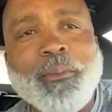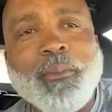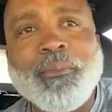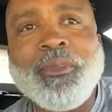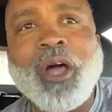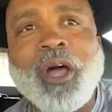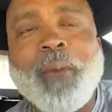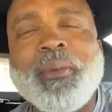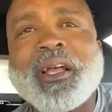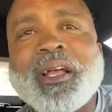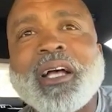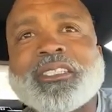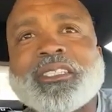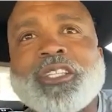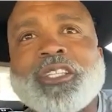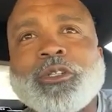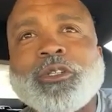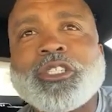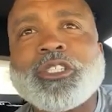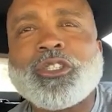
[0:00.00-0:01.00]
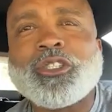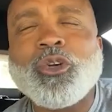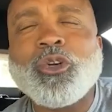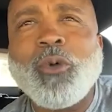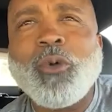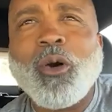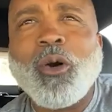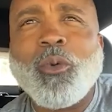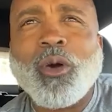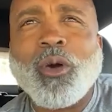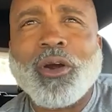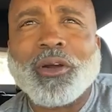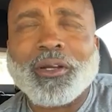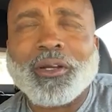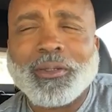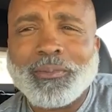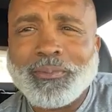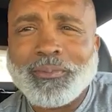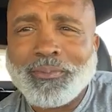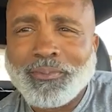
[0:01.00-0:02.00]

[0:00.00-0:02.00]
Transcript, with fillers: No, no because nurses do more work.